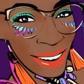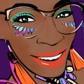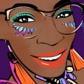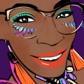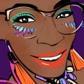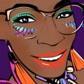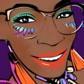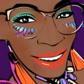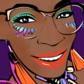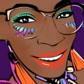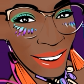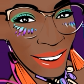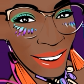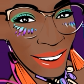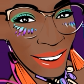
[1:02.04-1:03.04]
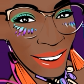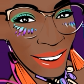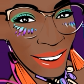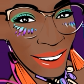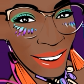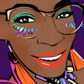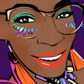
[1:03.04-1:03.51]

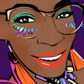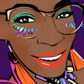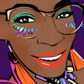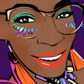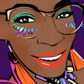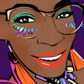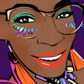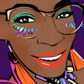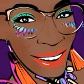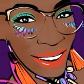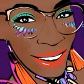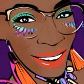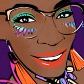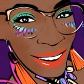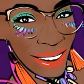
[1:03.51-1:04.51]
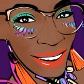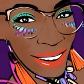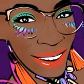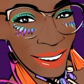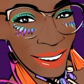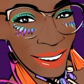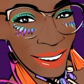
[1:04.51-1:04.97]

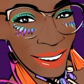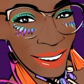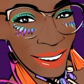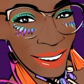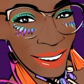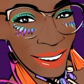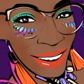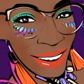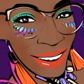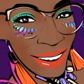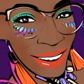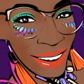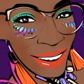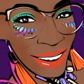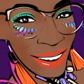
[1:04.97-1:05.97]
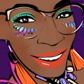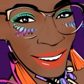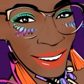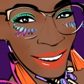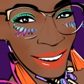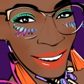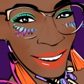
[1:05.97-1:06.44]

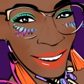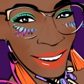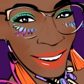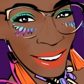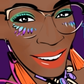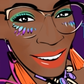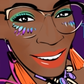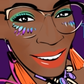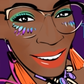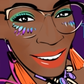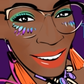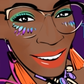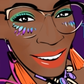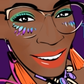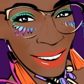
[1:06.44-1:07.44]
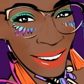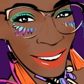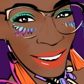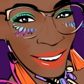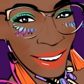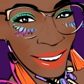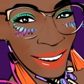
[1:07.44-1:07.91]

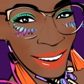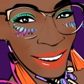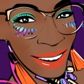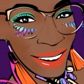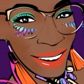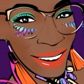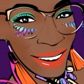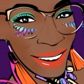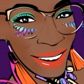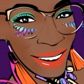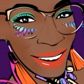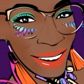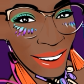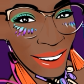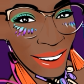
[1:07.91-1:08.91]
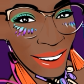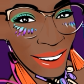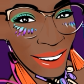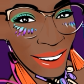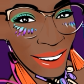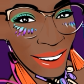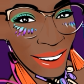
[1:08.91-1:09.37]

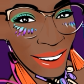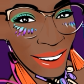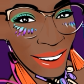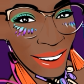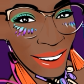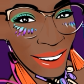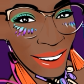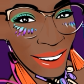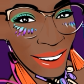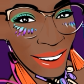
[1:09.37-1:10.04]
[no speech]